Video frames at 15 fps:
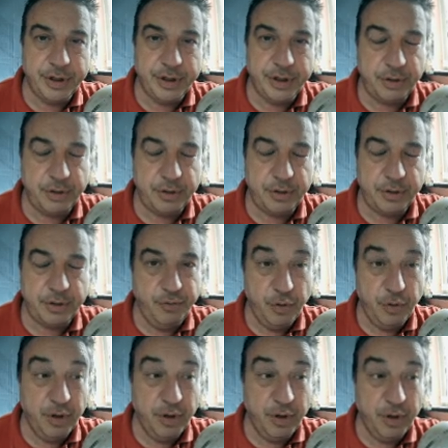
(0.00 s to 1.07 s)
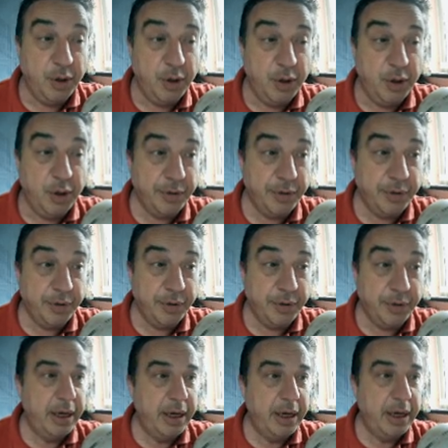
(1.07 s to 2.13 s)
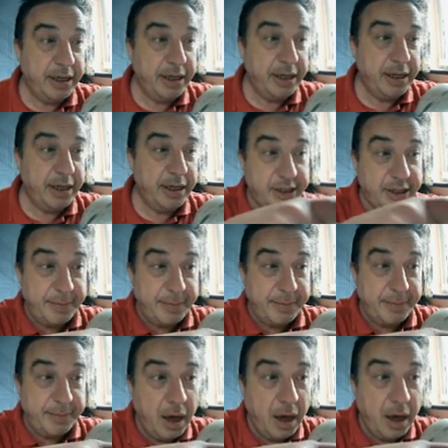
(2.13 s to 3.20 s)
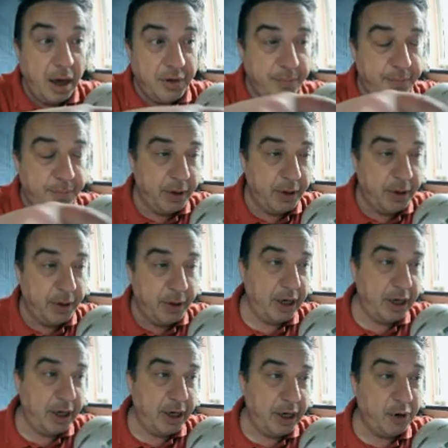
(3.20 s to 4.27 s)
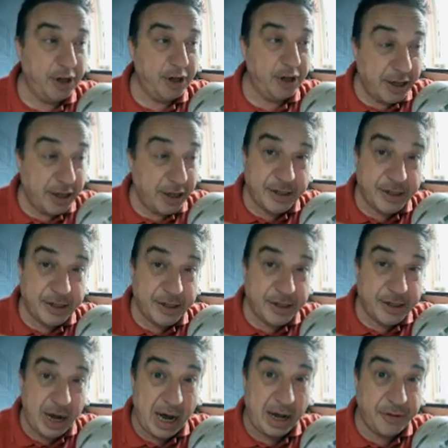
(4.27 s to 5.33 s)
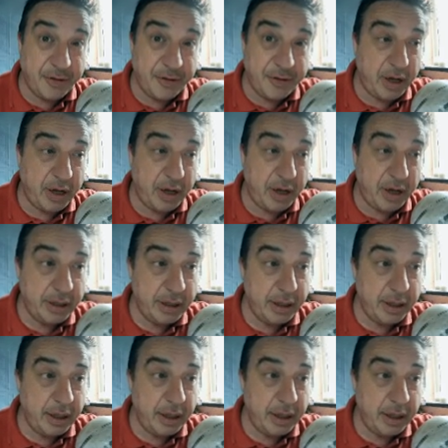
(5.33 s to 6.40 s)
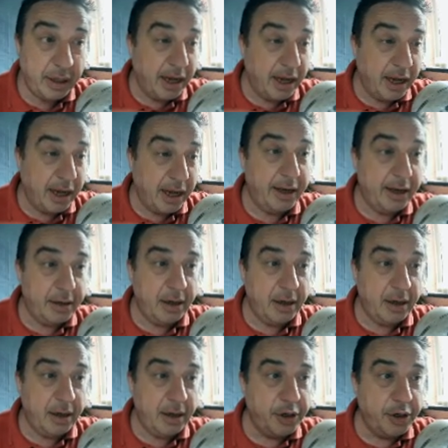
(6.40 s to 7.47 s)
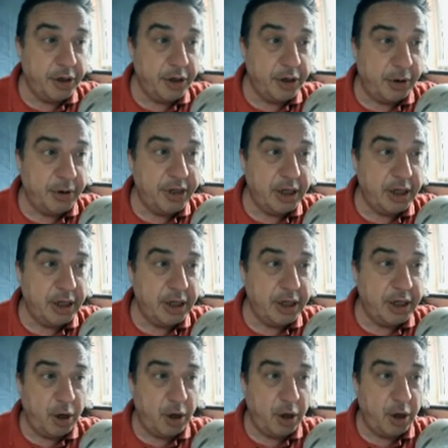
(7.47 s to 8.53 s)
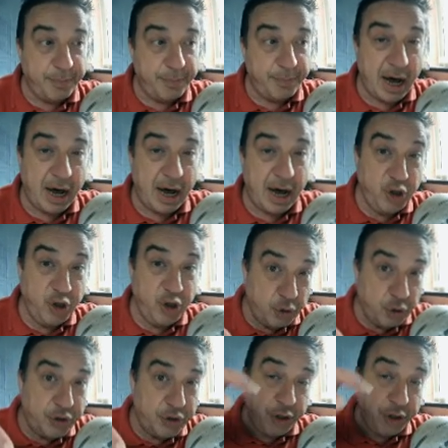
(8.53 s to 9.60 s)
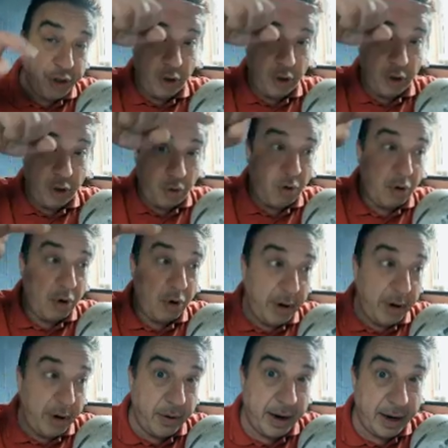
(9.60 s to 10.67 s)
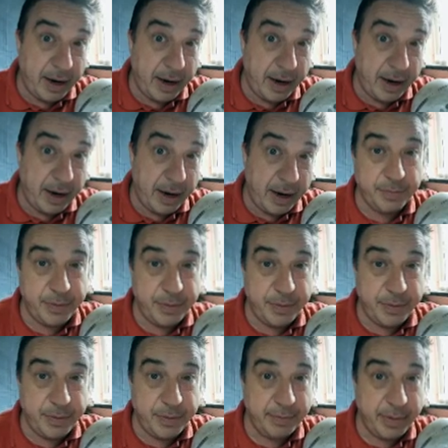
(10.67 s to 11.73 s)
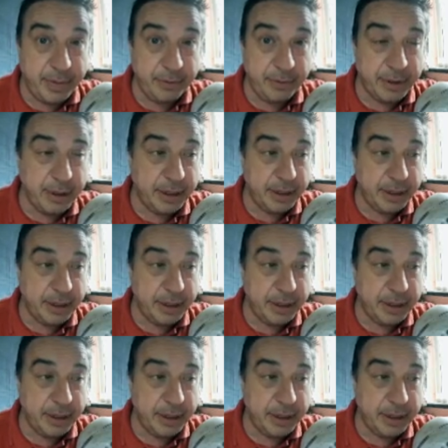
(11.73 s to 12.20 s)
Christian rulers in the world. Now see, there's some of the boat-shaped mound on the other side of the path as well. And I've been, on good authority, been told that the path used to go all the way around the boat-shaped mound.